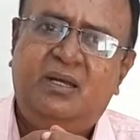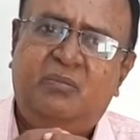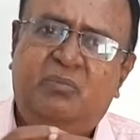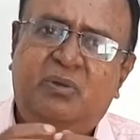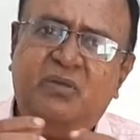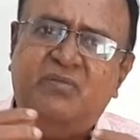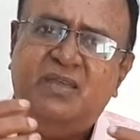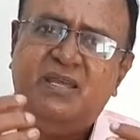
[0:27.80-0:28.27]

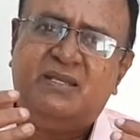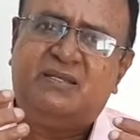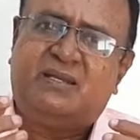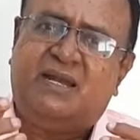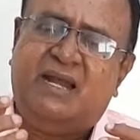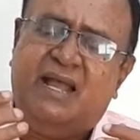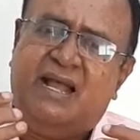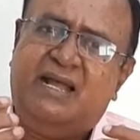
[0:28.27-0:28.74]

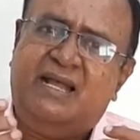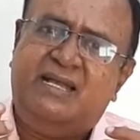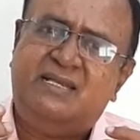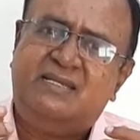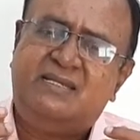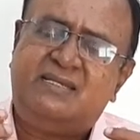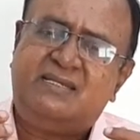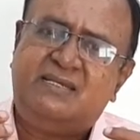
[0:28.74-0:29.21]
Previous
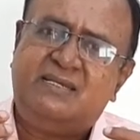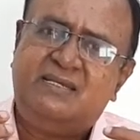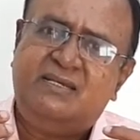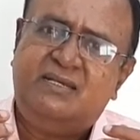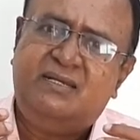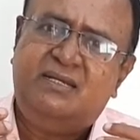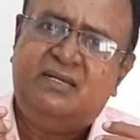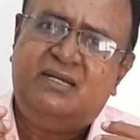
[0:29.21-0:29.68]
class,
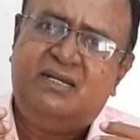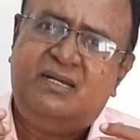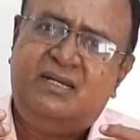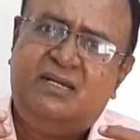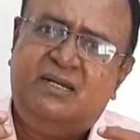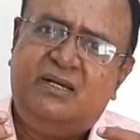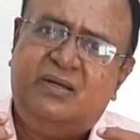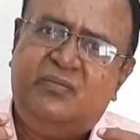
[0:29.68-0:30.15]

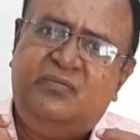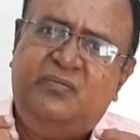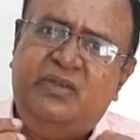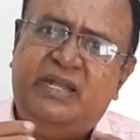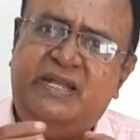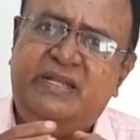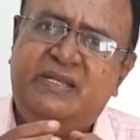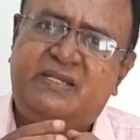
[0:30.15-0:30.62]

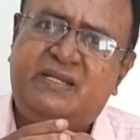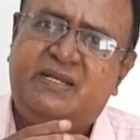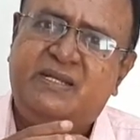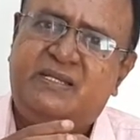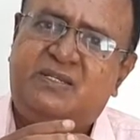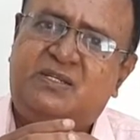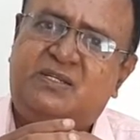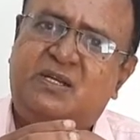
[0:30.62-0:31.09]
we
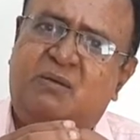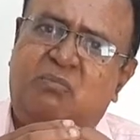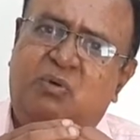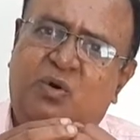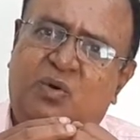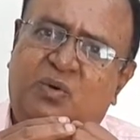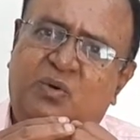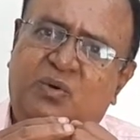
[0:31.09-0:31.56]
discussed
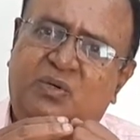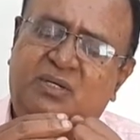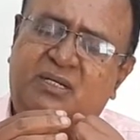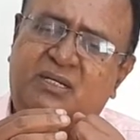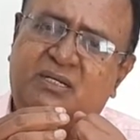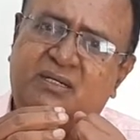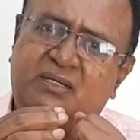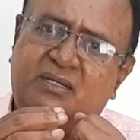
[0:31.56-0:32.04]

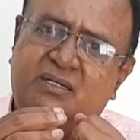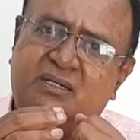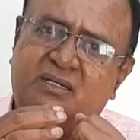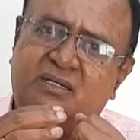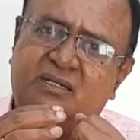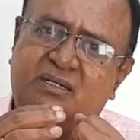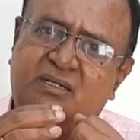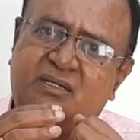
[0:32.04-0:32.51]
about
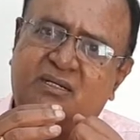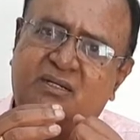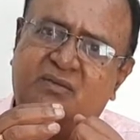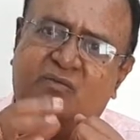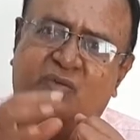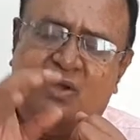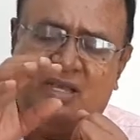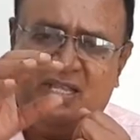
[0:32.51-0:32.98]

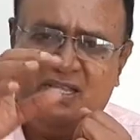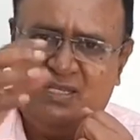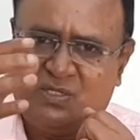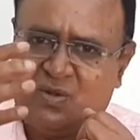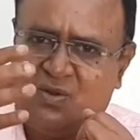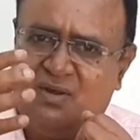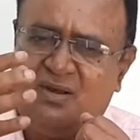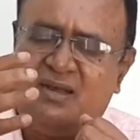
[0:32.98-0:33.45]
what
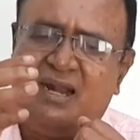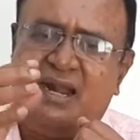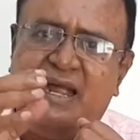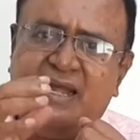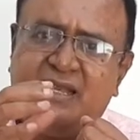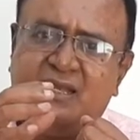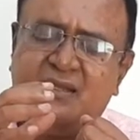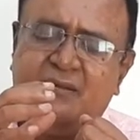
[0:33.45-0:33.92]
is
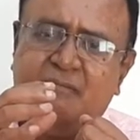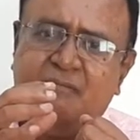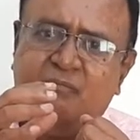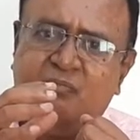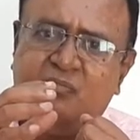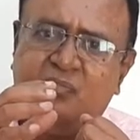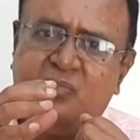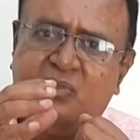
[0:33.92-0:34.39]
contract,
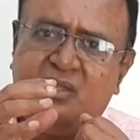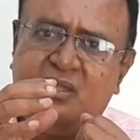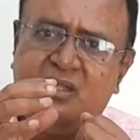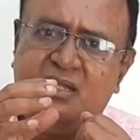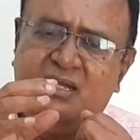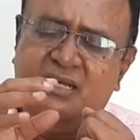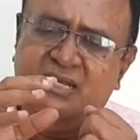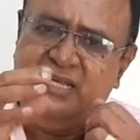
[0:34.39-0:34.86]

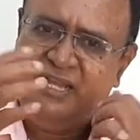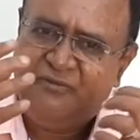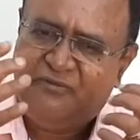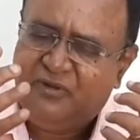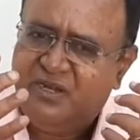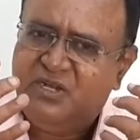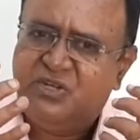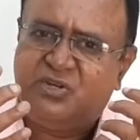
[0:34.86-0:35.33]

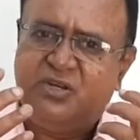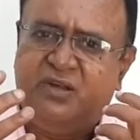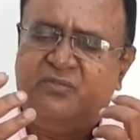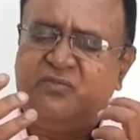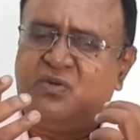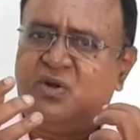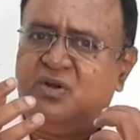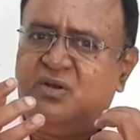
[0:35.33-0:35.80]
definition
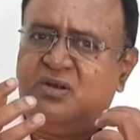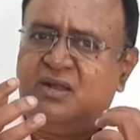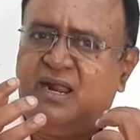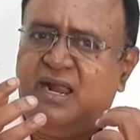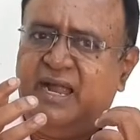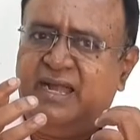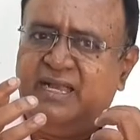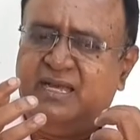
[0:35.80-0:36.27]
of
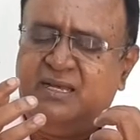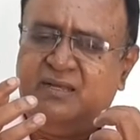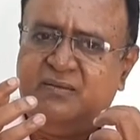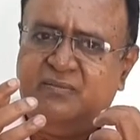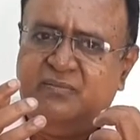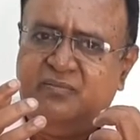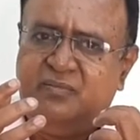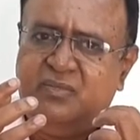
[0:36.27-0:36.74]
contract,
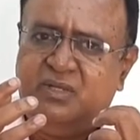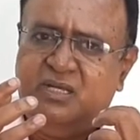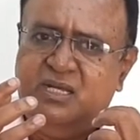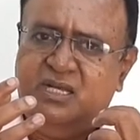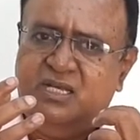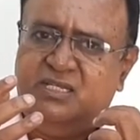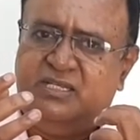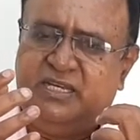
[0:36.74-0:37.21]

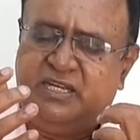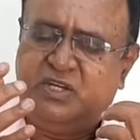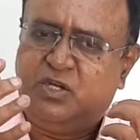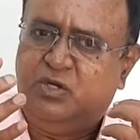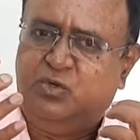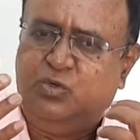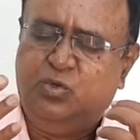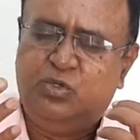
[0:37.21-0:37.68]

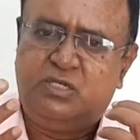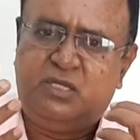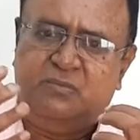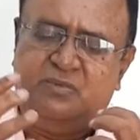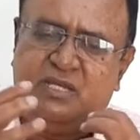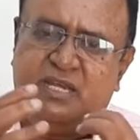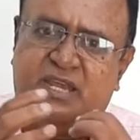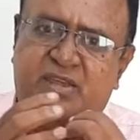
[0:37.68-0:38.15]
section 2
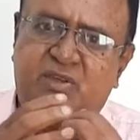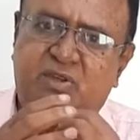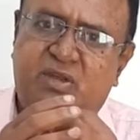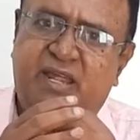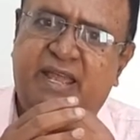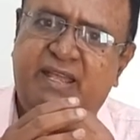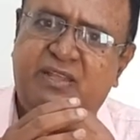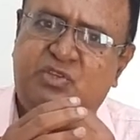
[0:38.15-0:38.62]
subsection
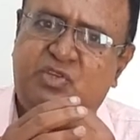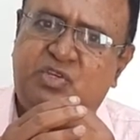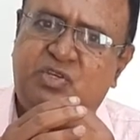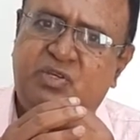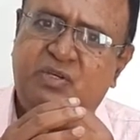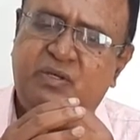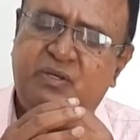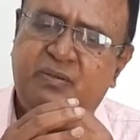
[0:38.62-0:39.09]

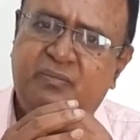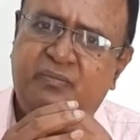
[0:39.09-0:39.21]
H,